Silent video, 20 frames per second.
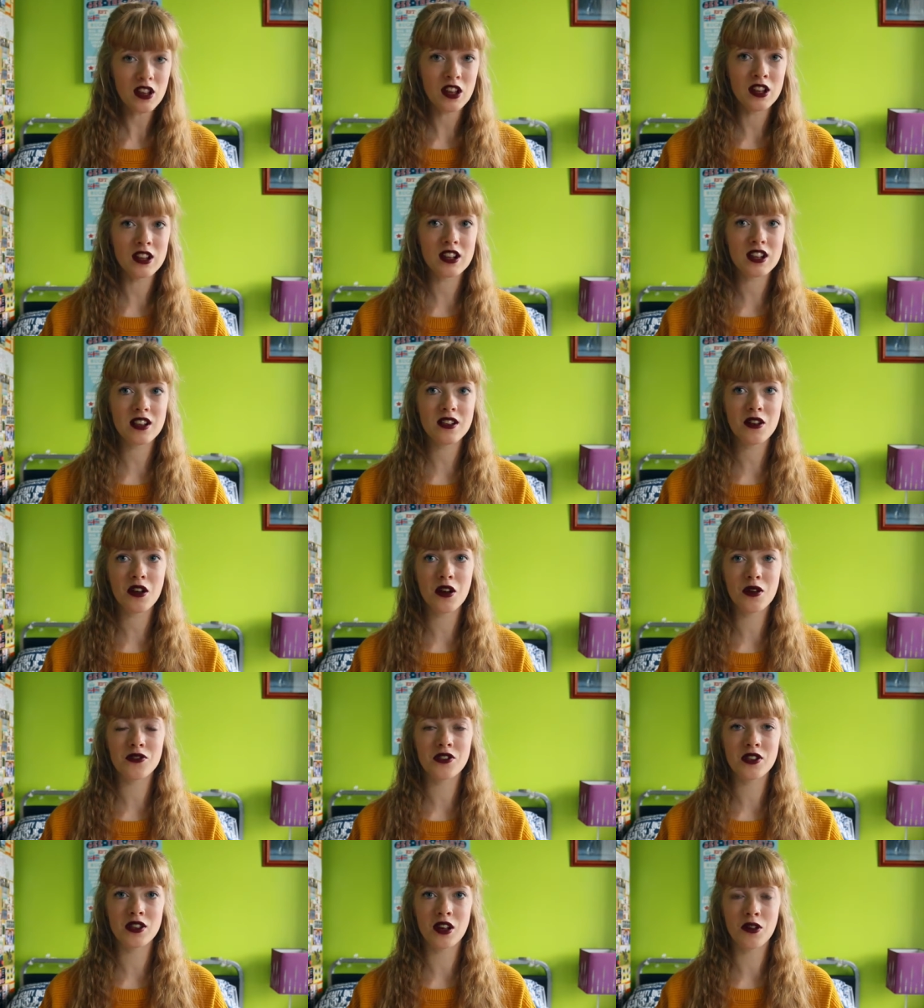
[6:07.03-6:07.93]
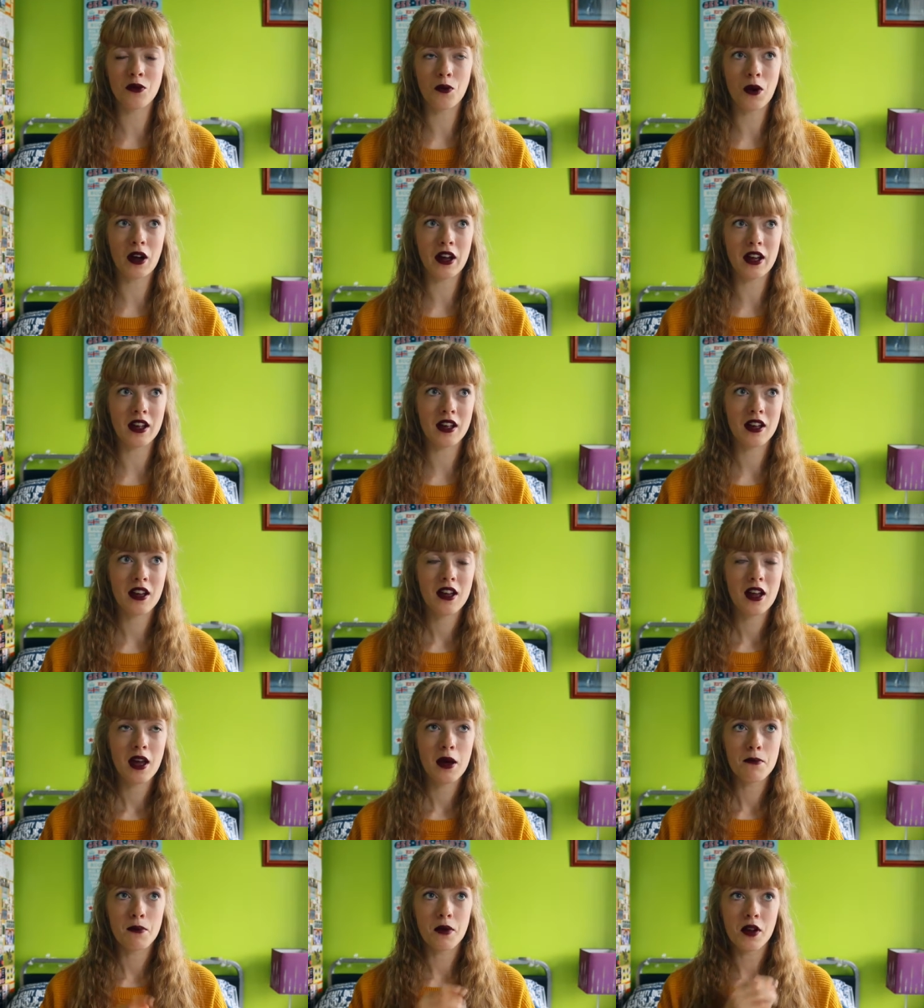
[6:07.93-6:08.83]
A little goes a long way.
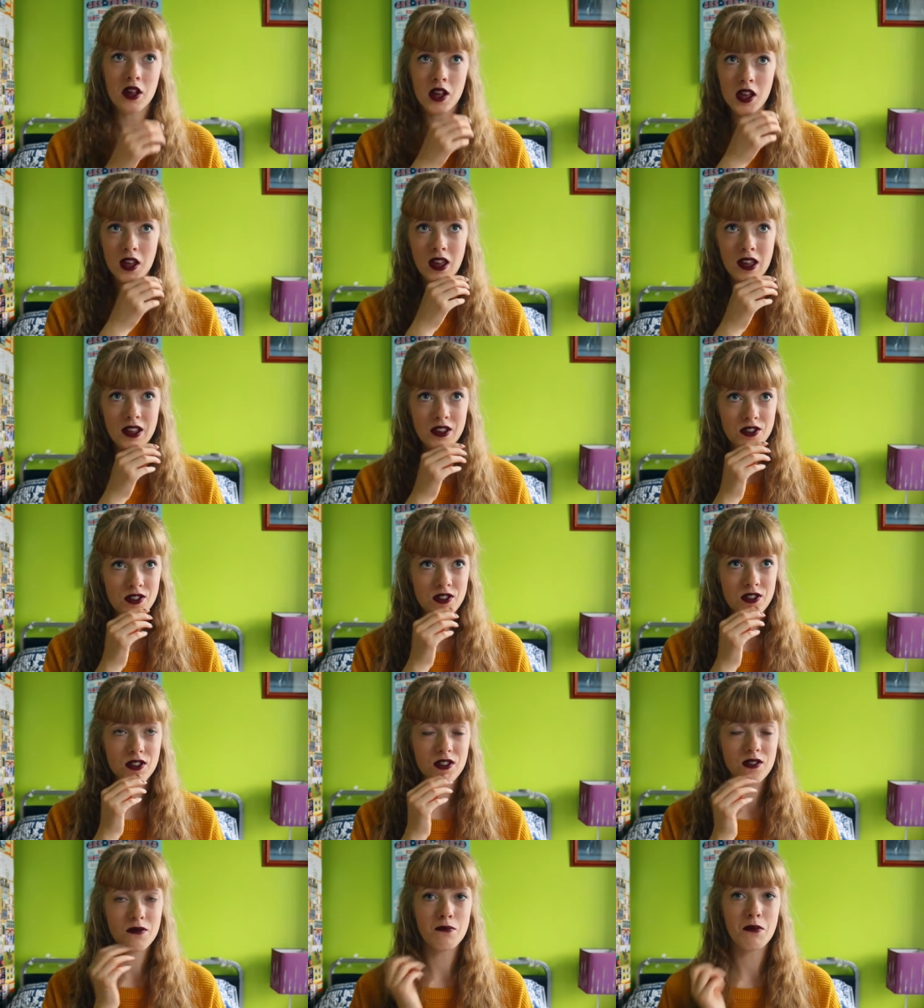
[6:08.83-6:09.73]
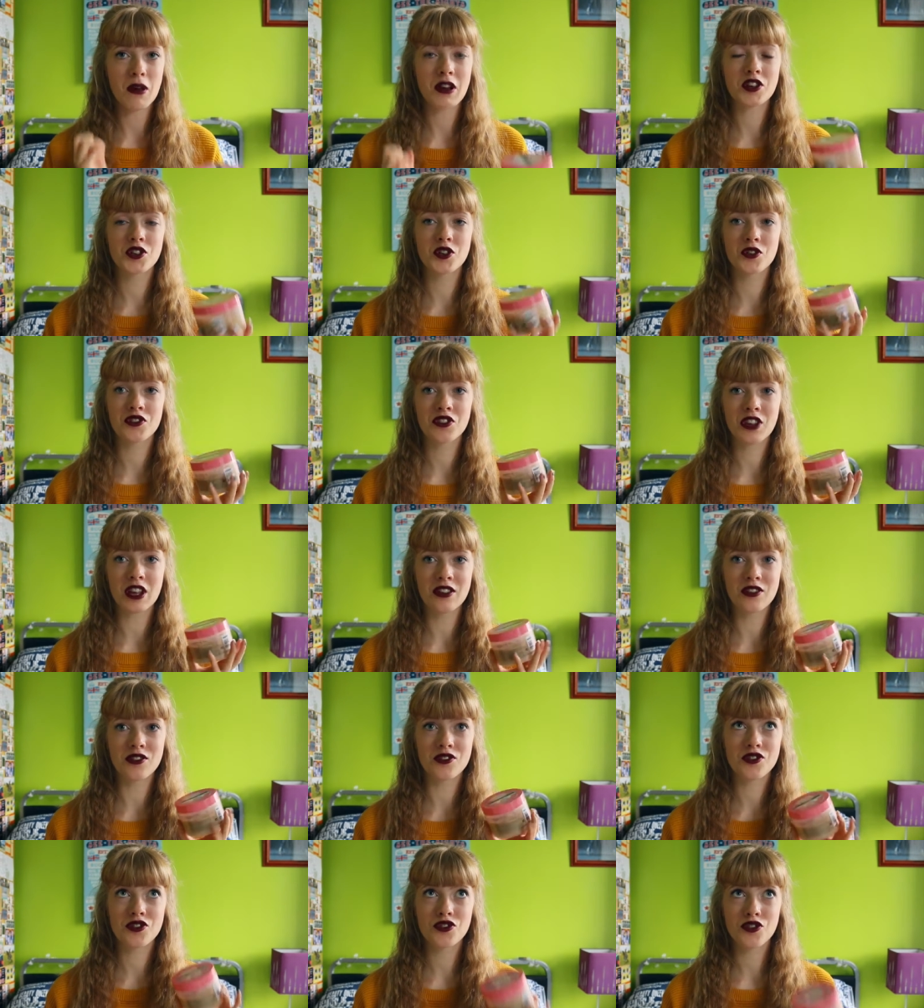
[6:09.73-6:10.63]
It makes your
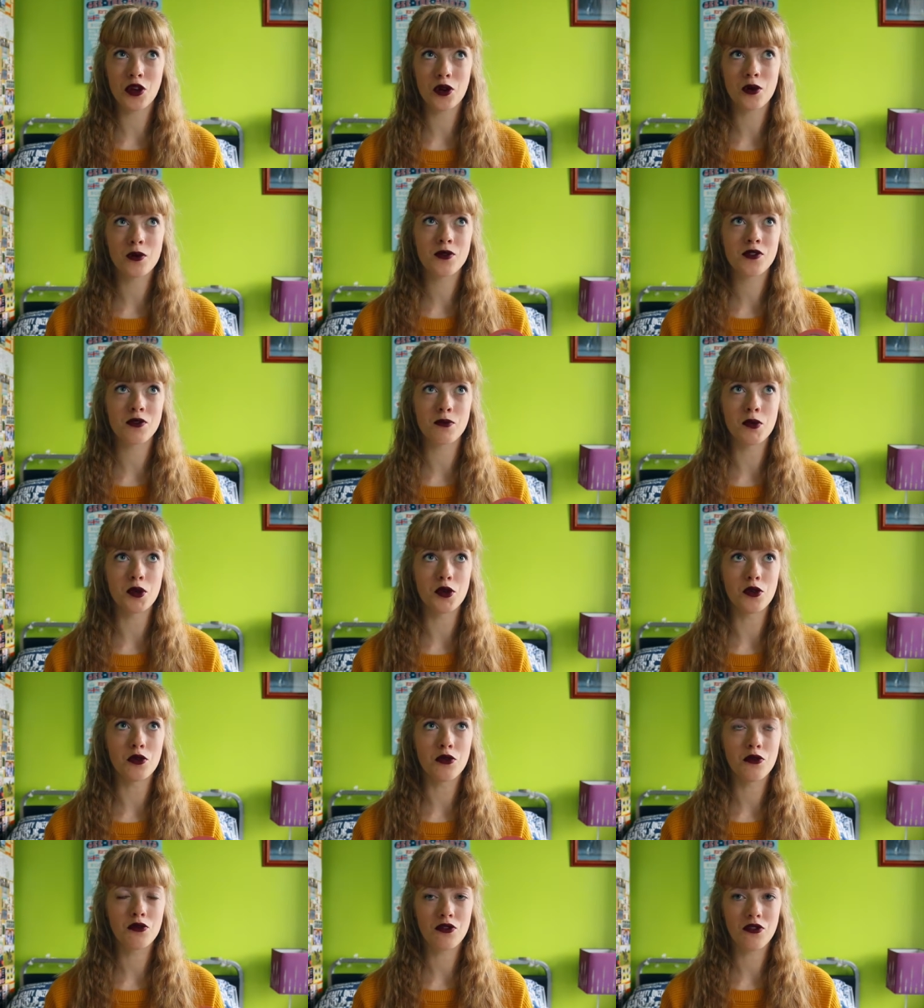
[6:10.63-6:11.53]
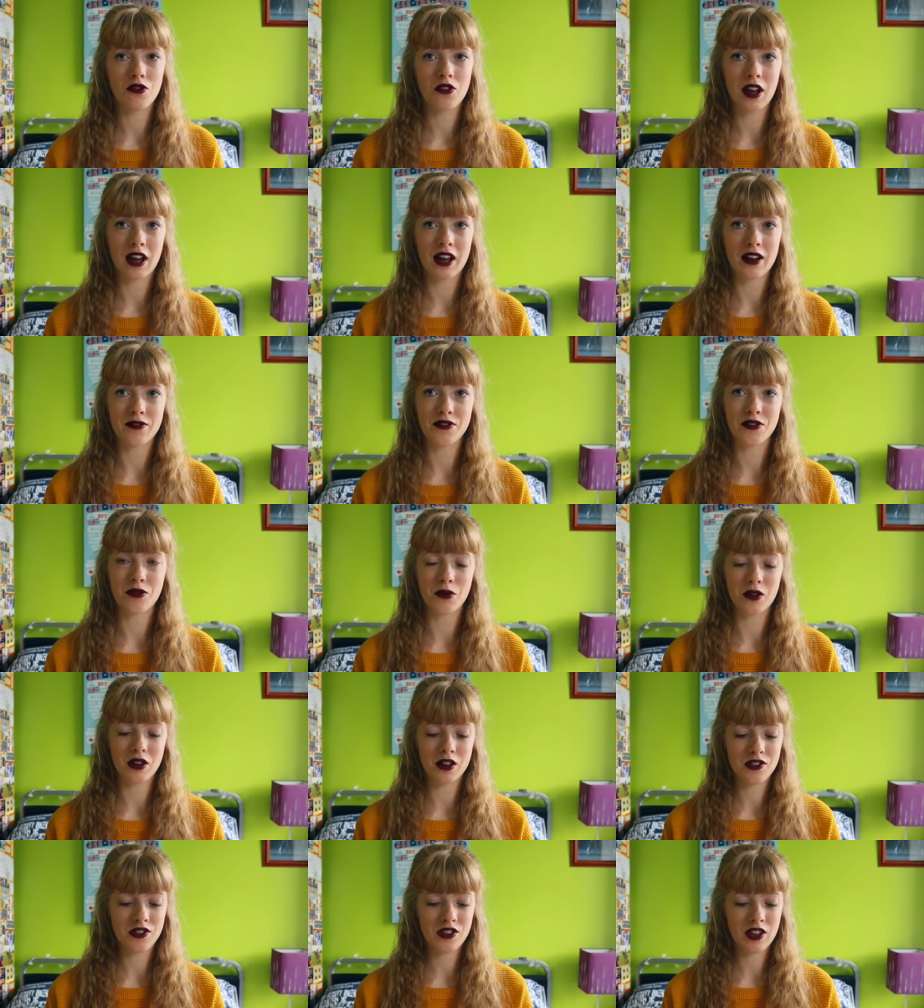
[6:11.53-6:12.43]
skin so smooth
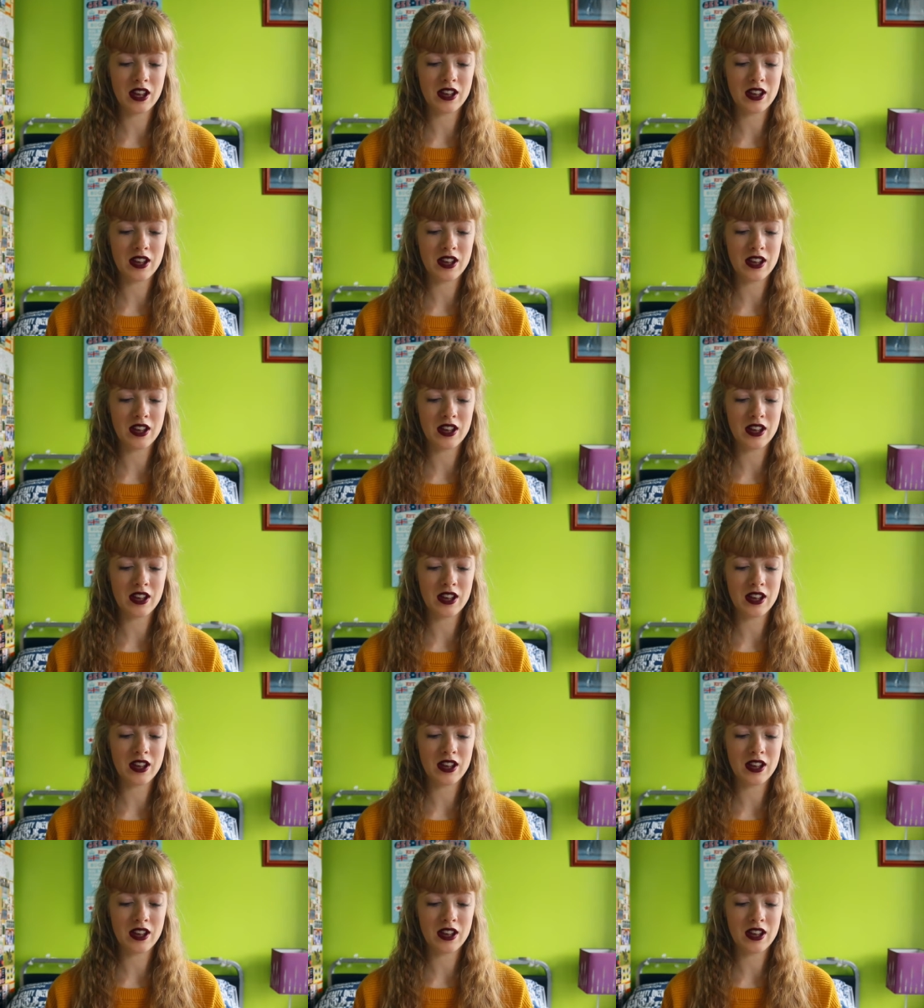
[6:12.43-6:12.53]
afterwards.